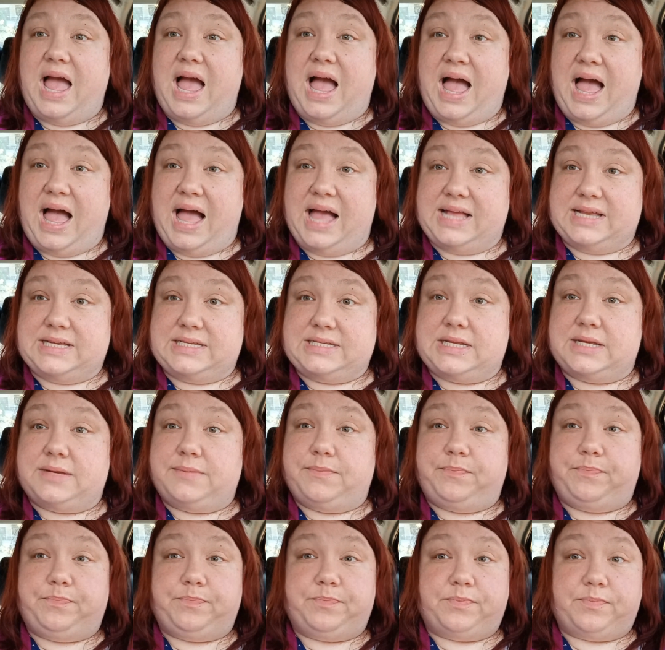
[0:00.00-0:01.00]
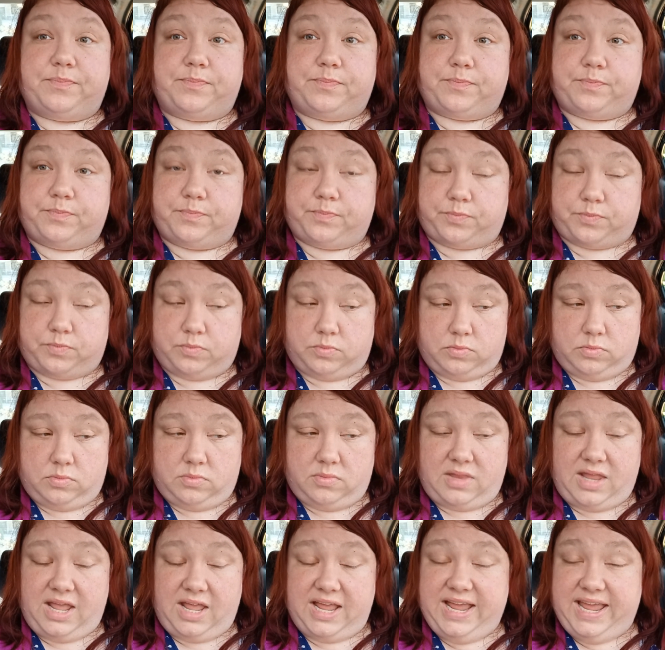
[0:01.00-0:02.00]
And
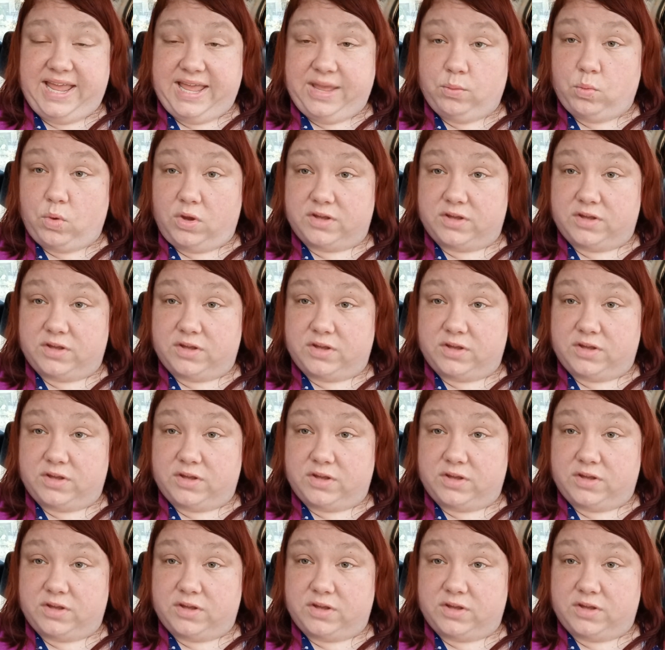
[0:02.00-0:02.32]
he